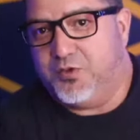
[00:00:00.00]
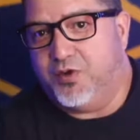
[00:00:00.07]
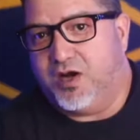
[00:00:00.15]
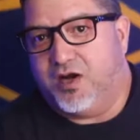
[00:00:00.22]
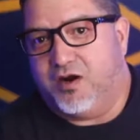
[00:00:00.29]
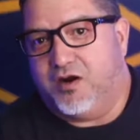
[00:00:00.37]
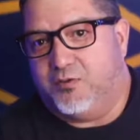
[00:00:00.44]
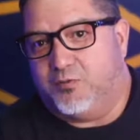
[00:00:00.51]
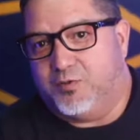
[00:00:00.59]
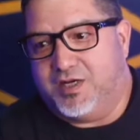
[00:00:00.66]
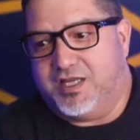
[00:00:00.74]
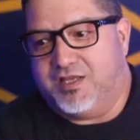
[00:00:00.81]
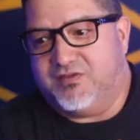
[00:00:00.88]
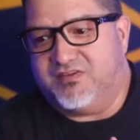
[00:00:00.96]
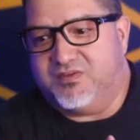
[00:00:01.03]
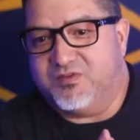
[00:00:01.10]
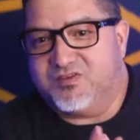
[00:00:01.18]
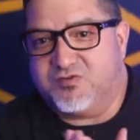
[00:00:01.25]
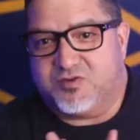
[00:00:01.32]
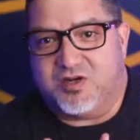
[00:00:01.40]
you are running
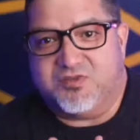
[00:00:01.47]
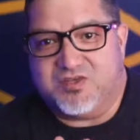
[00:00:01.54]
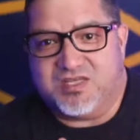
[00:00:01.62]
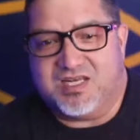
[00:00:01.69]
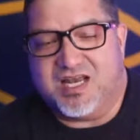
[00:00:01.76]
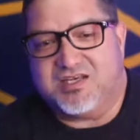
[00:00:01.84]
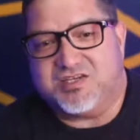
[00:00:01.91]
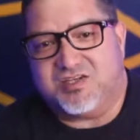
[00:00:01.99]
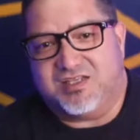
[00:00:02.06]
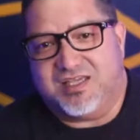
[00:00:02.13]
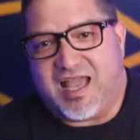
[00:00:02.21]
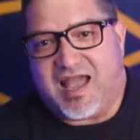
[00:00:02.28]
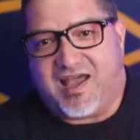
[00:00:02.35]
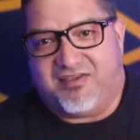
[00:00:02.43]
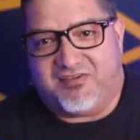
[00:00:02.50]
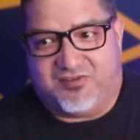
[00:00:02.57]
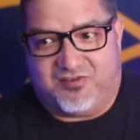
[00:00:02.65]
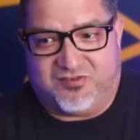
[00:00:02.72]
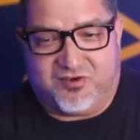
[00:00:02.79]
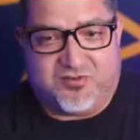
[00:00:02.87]
some scripts, you can actually
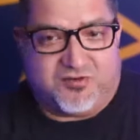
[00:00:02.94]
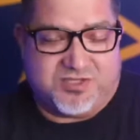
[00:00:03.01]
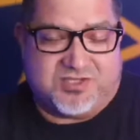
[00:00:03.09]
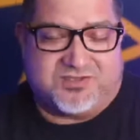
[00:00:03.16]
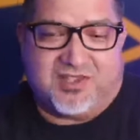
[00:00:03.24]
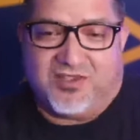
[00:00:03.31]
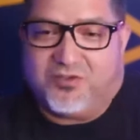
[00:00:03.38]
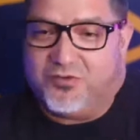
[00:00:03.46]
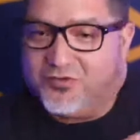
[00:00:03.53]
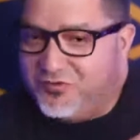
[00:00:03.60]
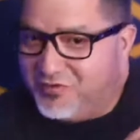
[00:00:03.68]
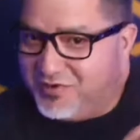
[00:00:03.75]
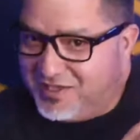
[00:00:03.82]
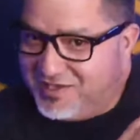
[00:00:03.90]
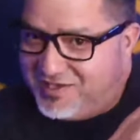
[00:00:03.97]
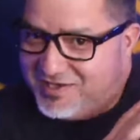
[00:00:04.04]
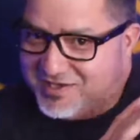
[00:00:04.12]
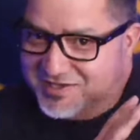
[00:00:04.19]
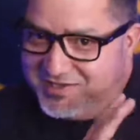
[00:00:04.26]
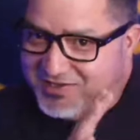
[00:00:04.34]
ask the server, just like you used to
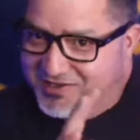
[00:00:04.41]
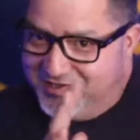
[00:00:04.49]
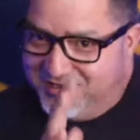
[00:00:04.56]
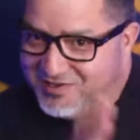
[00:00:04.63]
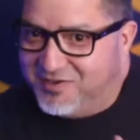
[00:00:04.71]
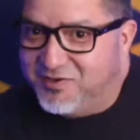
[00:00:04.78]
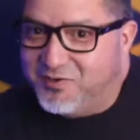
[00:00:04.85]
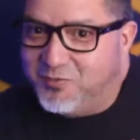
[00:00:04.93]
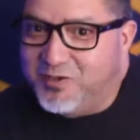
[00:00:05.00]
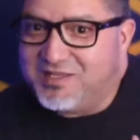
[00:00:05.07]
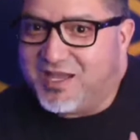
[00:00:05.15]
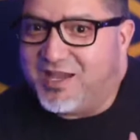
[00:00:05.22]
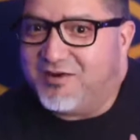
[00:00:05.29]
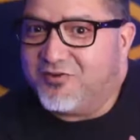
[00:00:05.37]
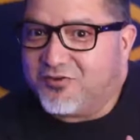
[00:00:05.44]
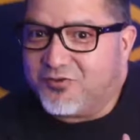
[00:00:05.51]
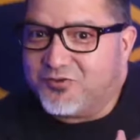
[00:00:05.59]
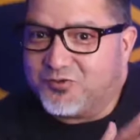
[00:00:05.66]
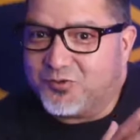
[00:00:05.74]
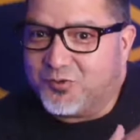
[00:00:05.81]
in, when
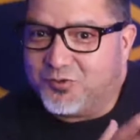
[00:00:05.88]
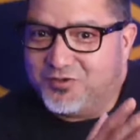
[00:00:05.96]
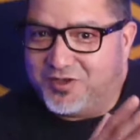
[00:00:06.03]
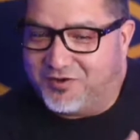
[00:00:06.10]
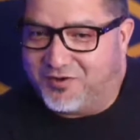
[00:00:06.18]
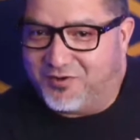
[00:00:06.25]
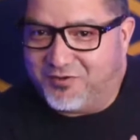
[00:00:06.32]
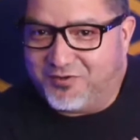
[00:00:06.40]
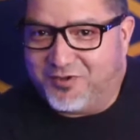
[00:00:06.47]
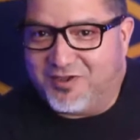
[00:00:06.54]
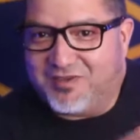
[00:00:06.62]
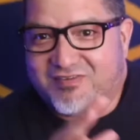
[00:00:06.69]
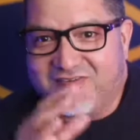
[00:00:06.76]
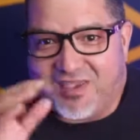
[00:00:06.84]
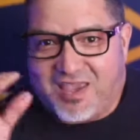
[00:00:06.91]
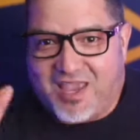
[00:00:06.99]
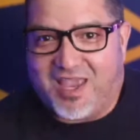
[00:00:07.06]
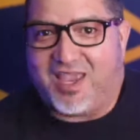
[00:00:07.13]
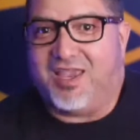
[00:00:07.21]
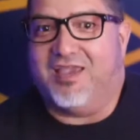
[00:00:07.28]
dinosaurs ruled the earth, you can
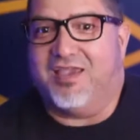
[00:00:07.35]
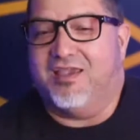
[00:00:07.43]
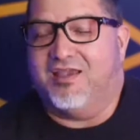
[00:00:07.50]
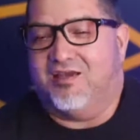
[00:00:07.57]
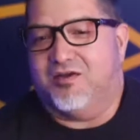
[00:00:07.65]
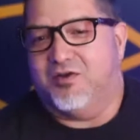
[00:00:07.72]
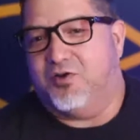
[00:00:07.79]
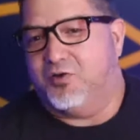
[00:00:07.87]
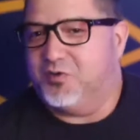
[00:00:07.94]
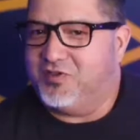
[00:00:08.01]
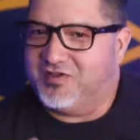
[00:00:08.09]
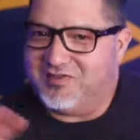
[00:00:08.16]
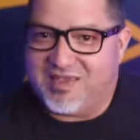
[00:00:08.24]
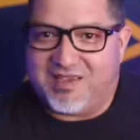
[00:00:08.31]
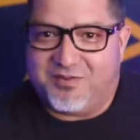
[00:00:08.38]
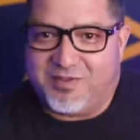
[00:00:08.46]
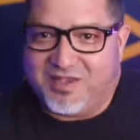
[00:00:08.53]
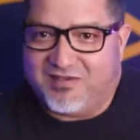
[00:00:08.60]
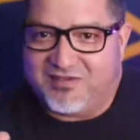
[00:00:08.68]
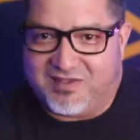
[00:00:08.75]
say, hey, go to this
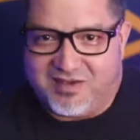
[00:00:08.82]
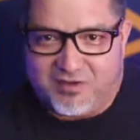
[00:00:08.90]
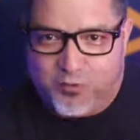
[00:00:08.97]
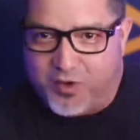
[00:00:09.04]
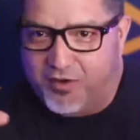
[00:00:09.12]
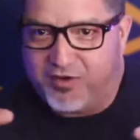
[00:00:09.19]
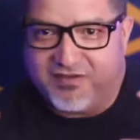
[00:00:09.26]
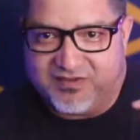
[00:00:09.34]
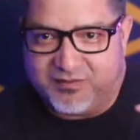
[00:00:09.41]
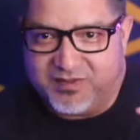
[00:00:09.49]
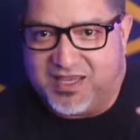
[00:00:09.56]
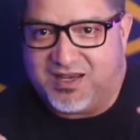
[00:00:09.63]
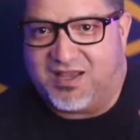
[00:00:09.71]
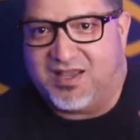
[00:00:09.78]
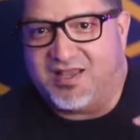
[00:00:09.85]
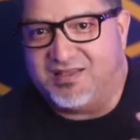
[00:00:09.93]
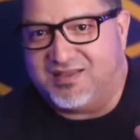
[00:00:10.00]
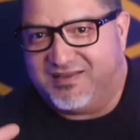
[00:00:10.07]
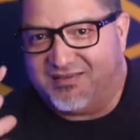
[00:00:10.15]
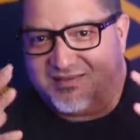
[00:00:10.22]
database and query some data
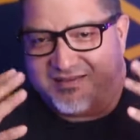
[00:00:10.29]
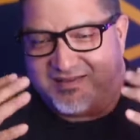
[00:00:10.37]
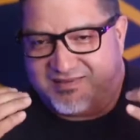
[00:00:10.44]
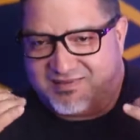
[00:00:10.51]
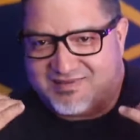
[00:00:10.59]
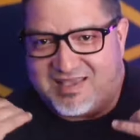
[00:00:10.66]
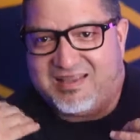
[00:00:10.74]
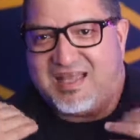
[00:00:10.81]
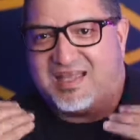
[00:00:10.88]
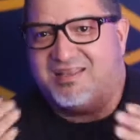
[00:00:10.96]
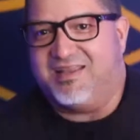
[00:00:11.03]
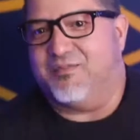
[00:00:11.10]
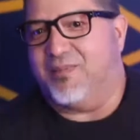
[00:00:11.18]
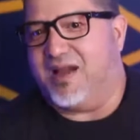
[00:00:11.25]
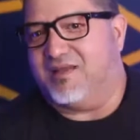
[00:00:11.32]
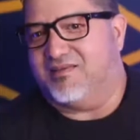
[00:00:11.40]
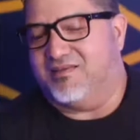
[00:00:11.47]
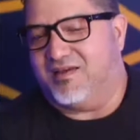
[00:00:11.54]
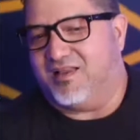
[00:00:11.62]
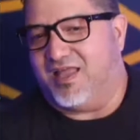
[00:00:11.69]
and then send that data
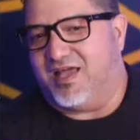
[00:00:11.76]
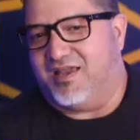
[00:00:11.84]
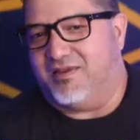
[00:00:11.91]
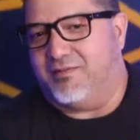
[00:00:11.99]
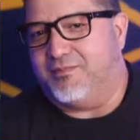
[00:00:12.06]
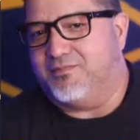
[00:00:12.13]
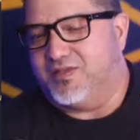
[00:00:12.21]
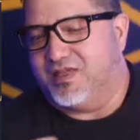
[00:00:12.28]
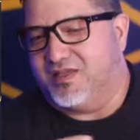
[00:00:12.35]
back to the client.